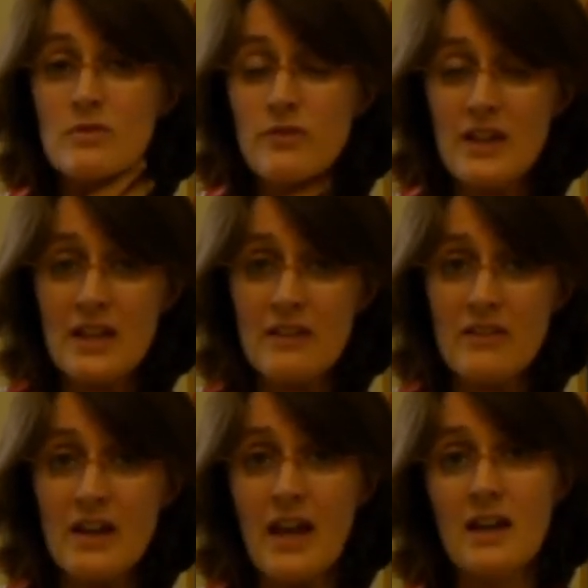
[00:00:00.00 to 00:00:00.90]
feeling the
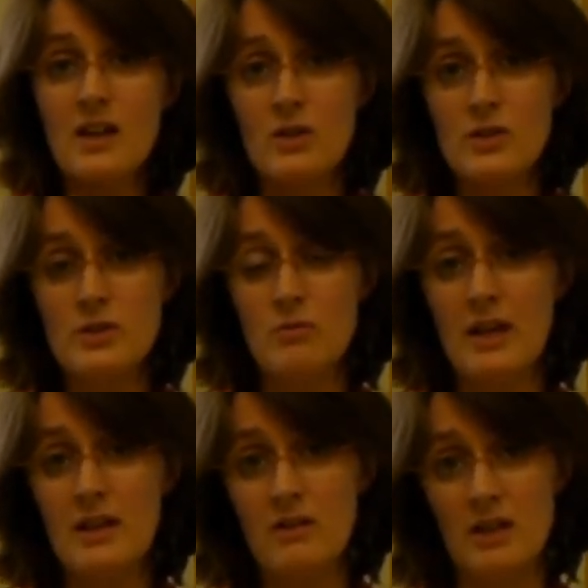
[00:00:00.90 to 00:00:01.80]
neck, and also
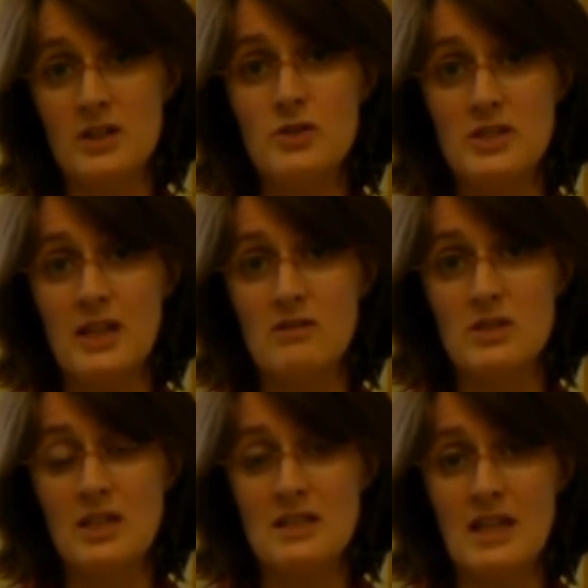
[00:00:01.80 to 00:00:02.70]
regular
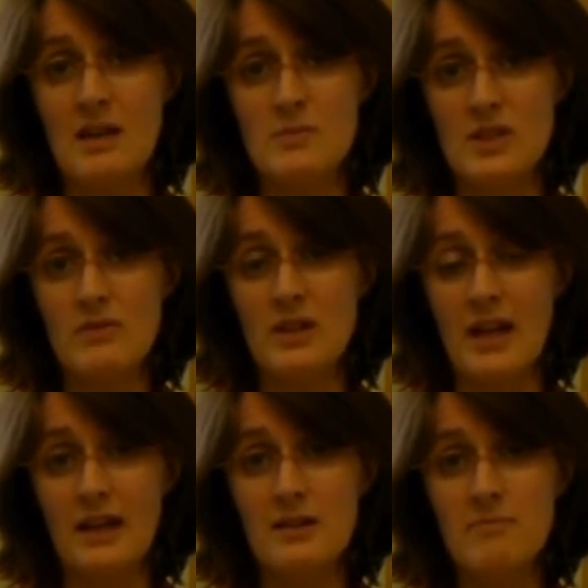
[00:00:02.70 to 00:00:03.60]
ultrasound exams of the
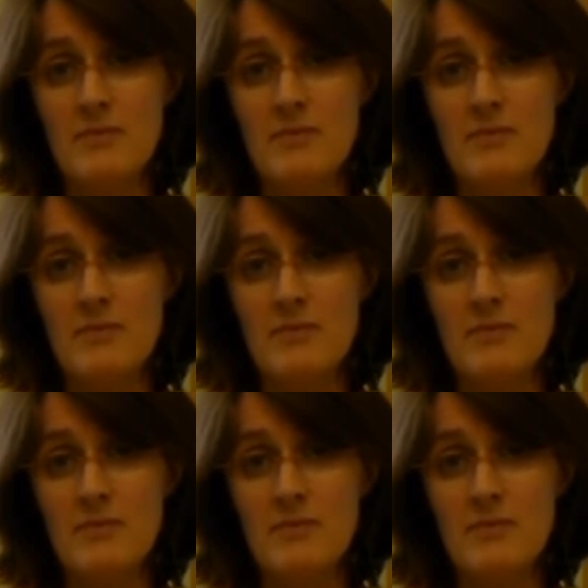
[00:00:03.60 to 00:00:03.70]
neck.